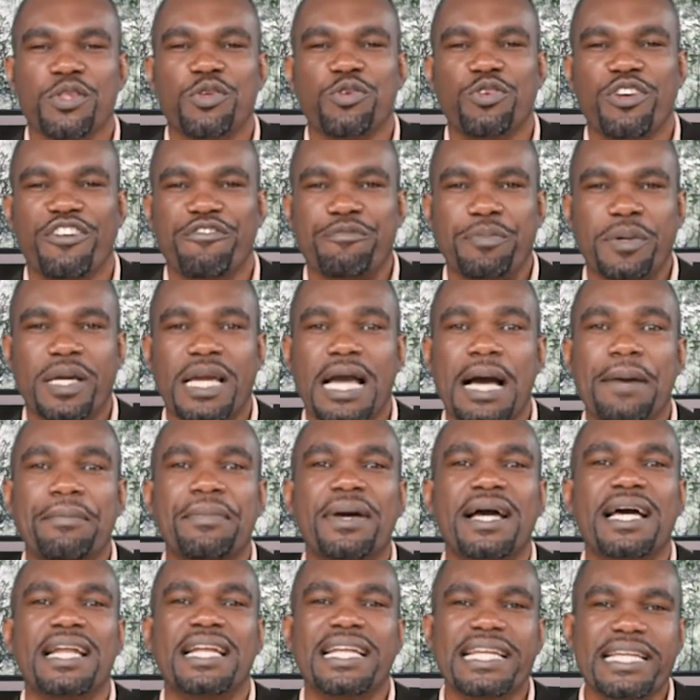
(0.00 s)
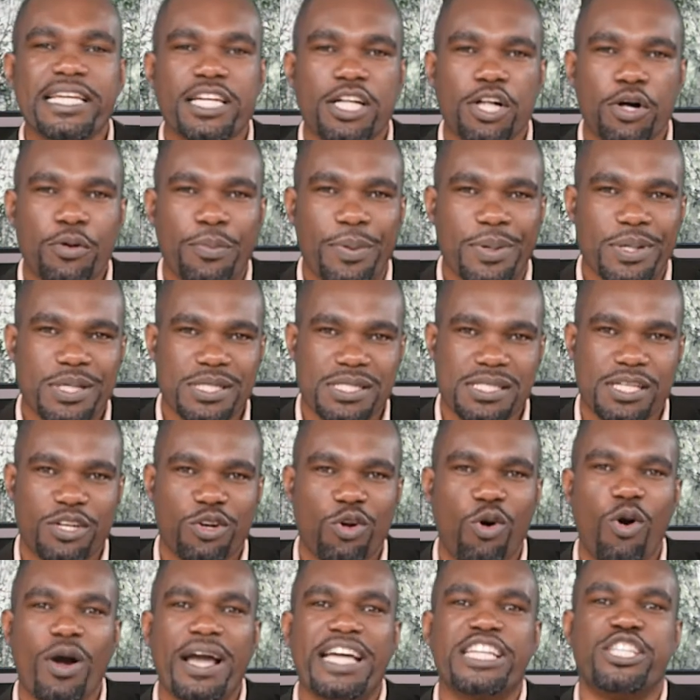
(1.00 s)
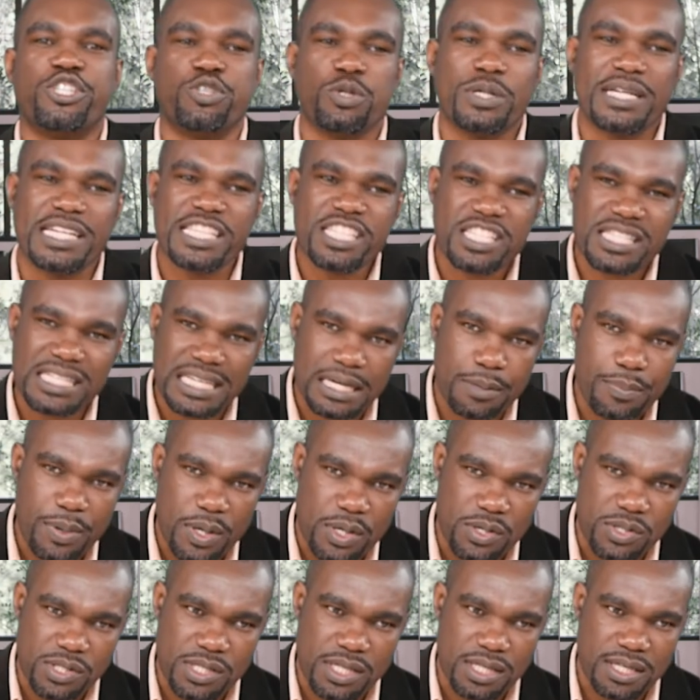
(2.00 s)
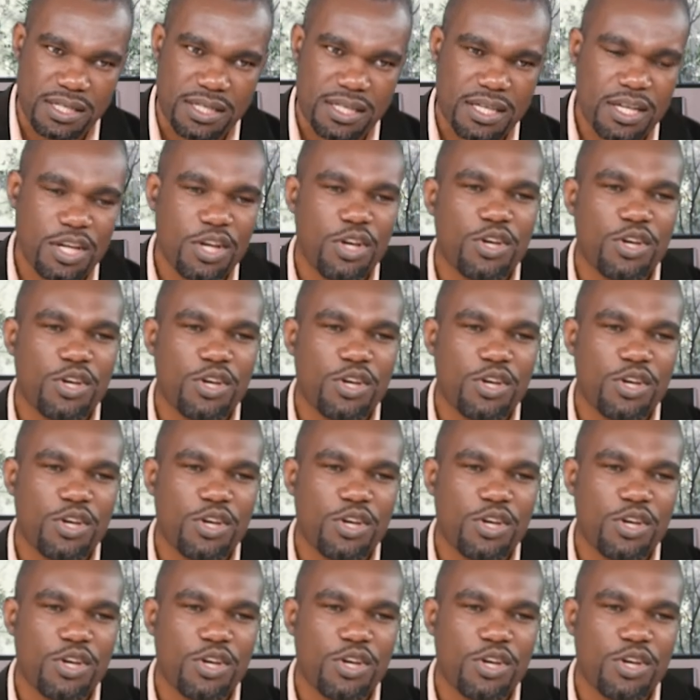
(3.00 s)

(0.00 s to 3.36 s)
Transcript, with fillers: You have become a legal person or a juristic person.